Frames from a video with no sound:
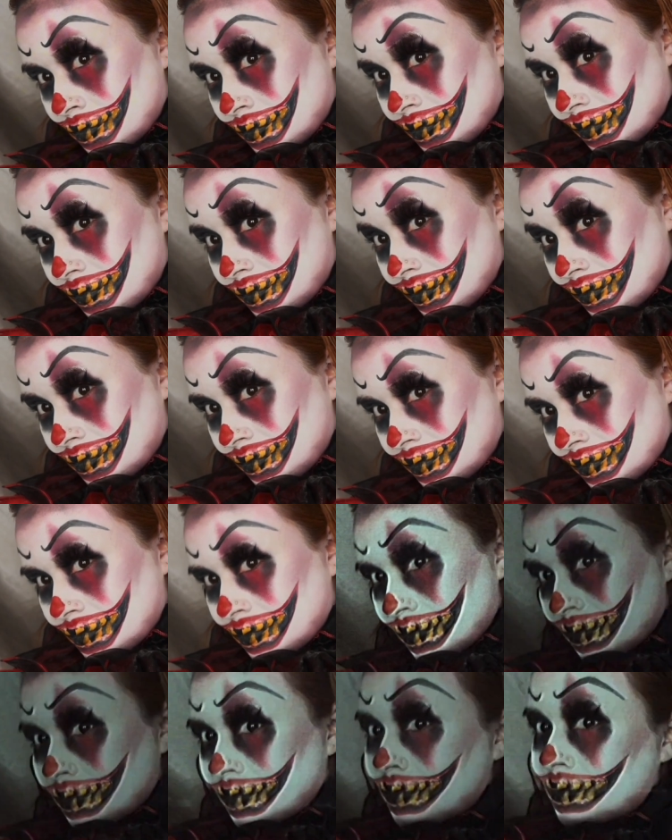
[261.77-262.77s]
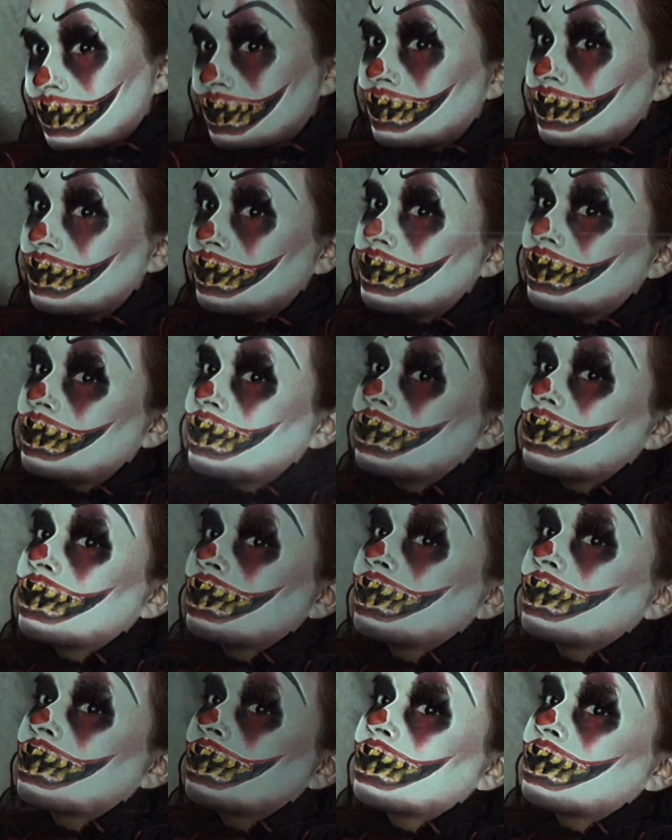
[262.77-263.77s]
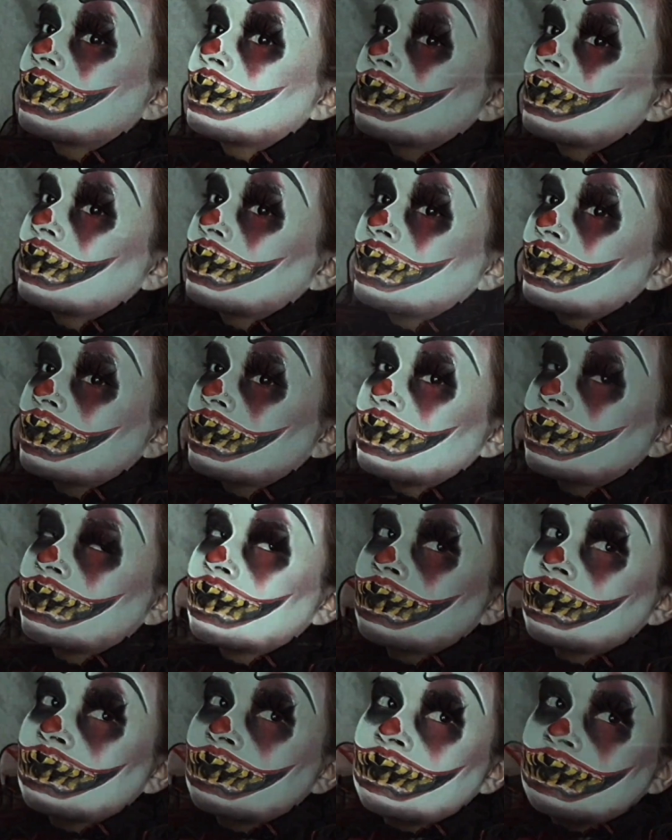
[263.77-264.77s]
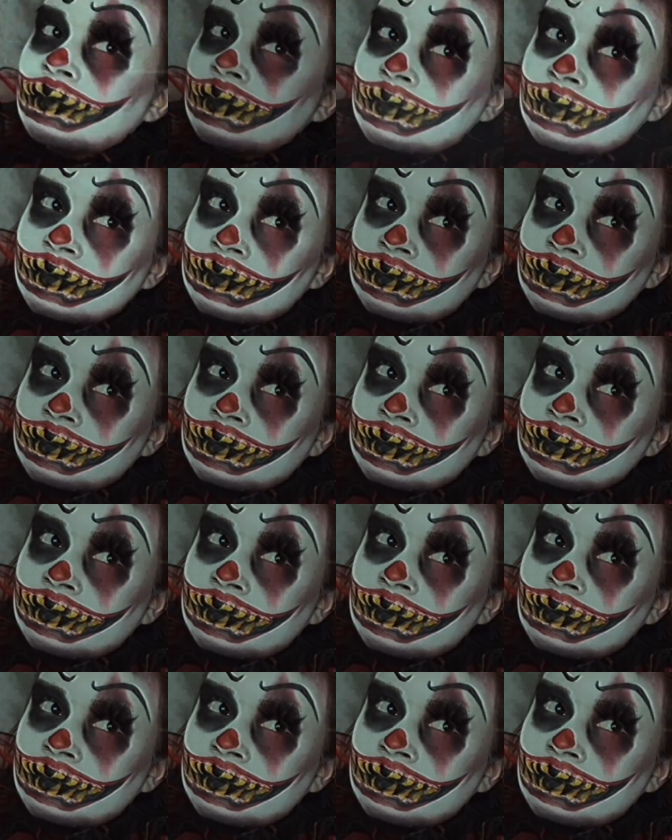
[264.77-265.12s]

and voila, we are done. Thank you